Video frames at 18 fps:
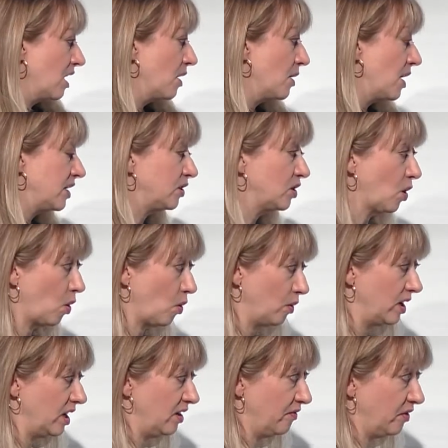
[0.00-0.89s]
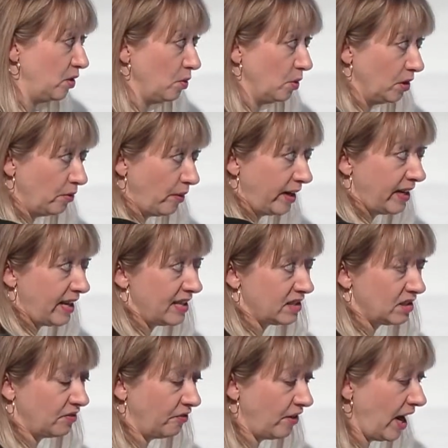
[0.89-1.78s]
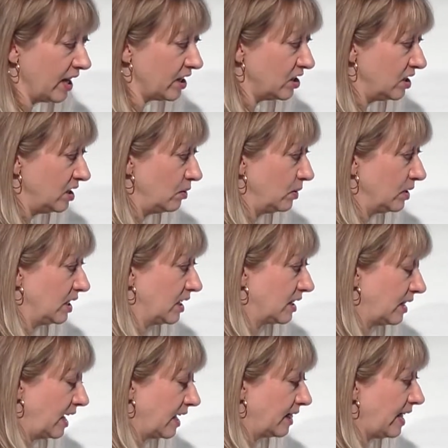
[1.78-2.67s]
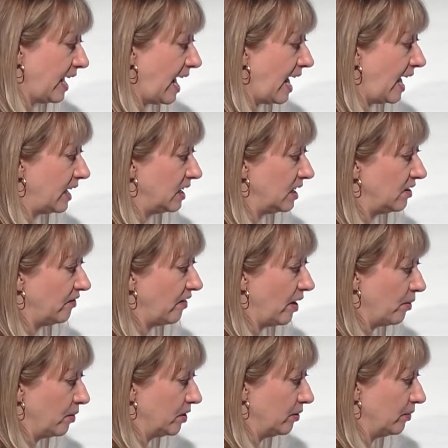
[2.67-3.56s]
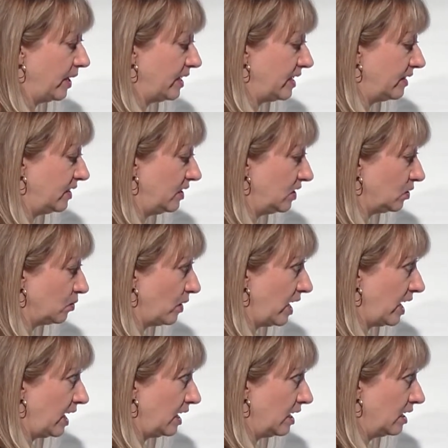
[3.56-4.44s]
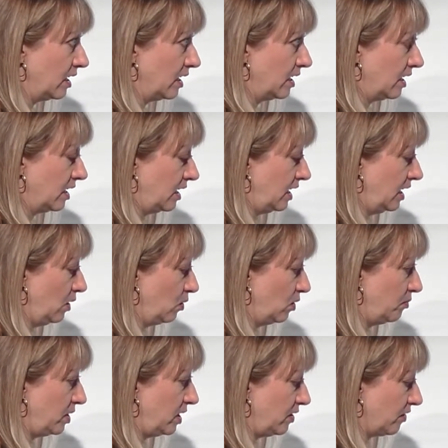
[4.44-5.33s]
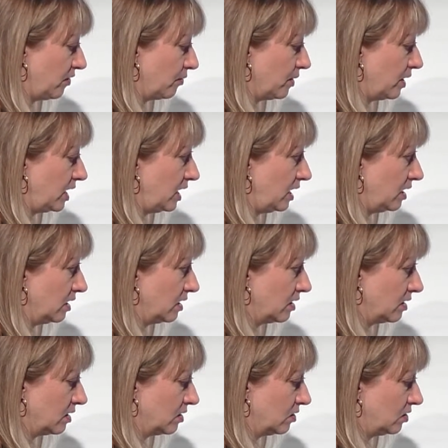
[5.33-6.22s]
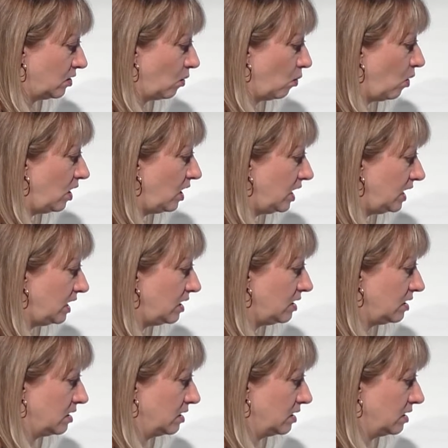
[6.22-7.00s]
So if you were to write it as a fraction, it would look like that. If I were to write it this way, it would be 3 to 1.